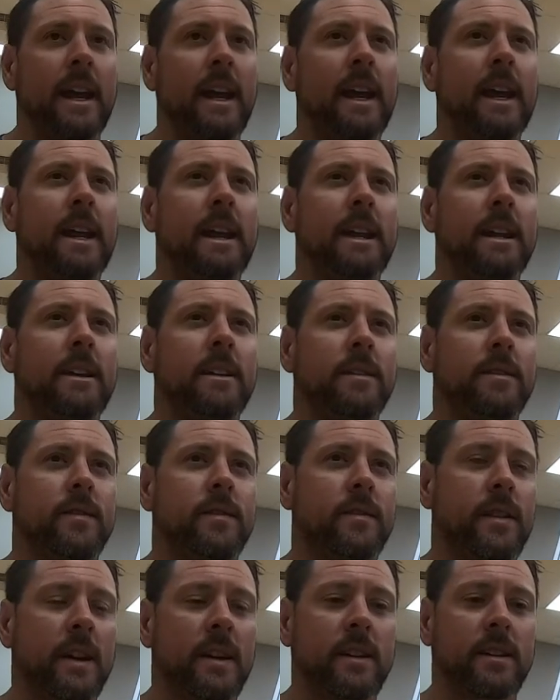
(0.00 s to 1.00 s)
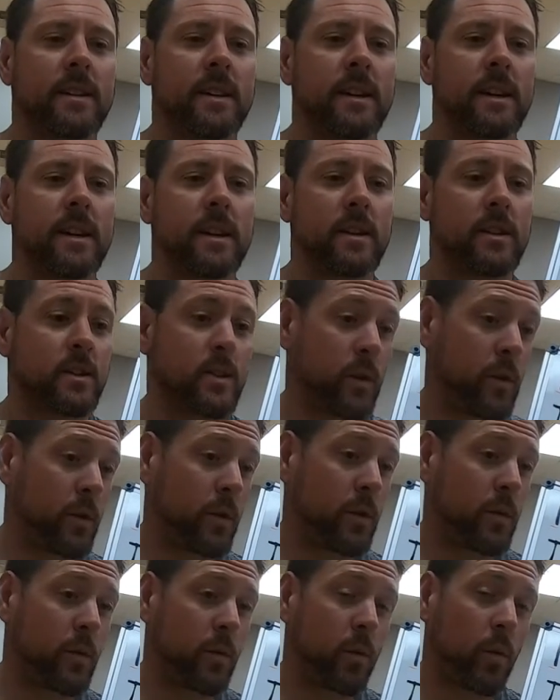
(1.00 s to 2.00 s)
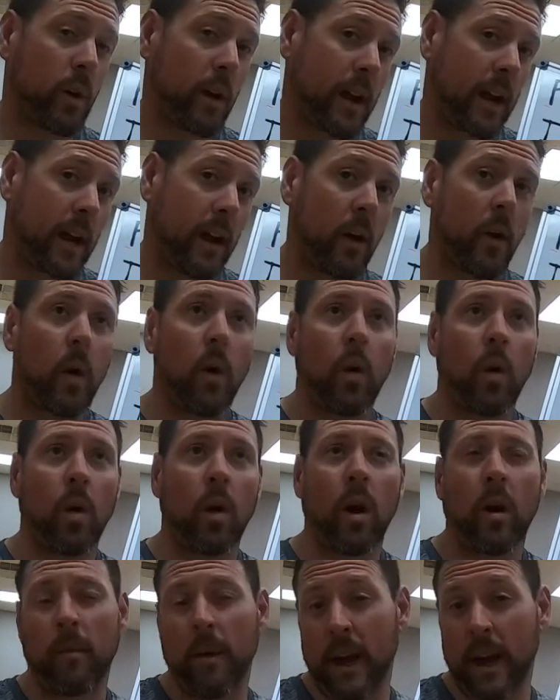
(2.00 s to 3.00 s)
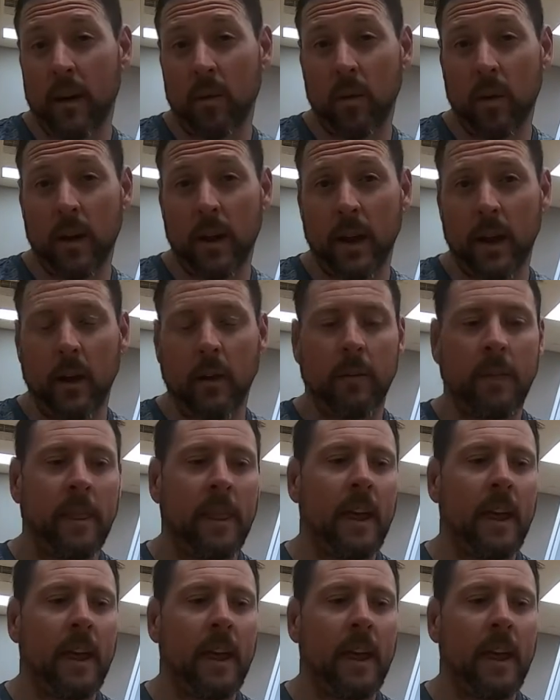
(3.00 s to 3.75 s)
It is technically a shoulder workout or a back workout.